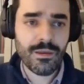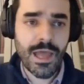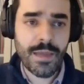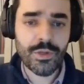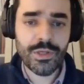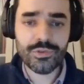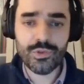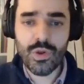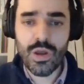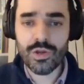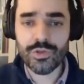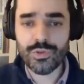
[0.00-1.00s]
I'm going
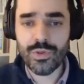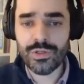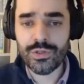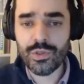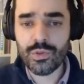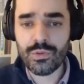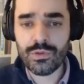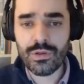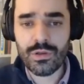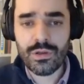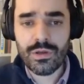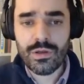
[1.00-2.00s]
to undo,
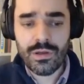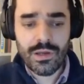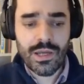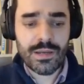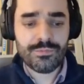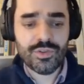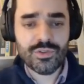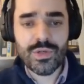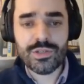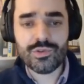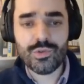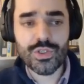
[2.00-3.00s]
and I'm just
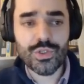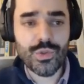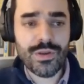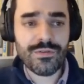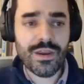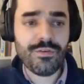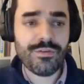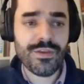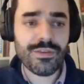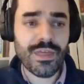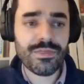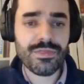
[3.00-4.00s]
going to retrieve
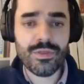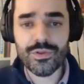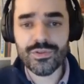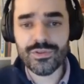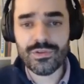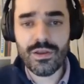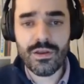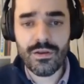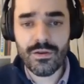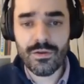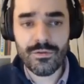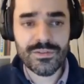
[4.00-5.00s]
everything that those
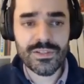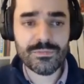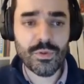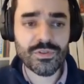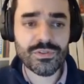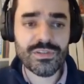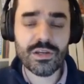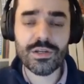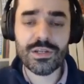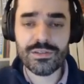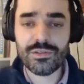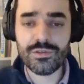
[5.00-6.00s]
6 persons are
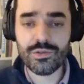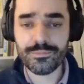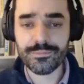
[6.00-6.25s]
connected to.